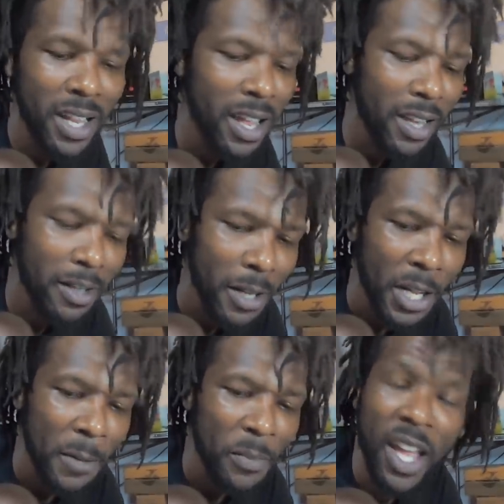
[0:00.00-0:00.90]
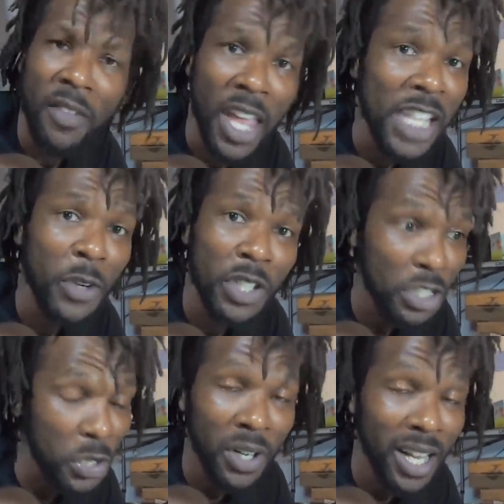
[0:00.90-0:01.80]
And yeah, thanks for
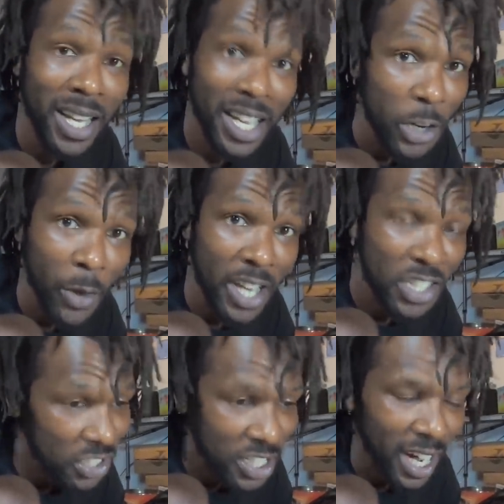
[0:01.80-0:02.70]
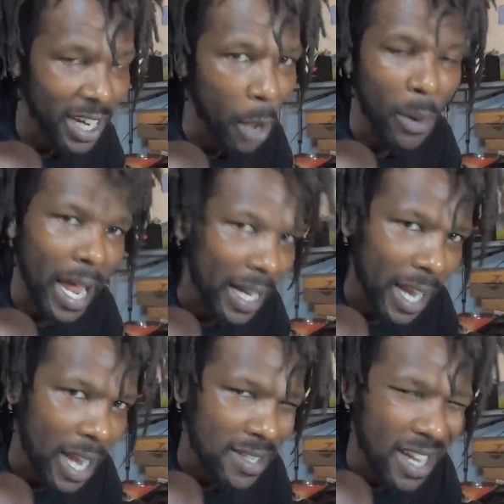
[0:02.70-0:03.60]
tuning in anyway and just checking out what kind of
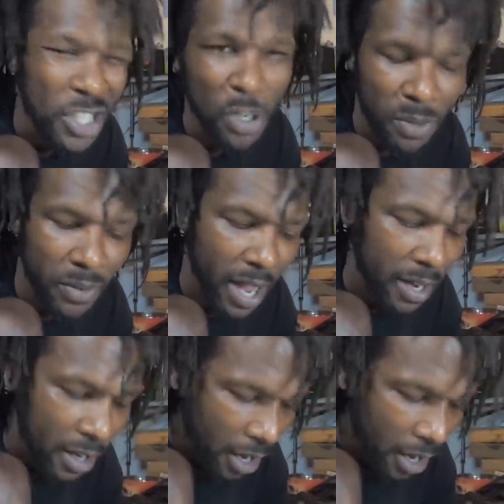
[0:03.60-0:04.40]
content I do provide.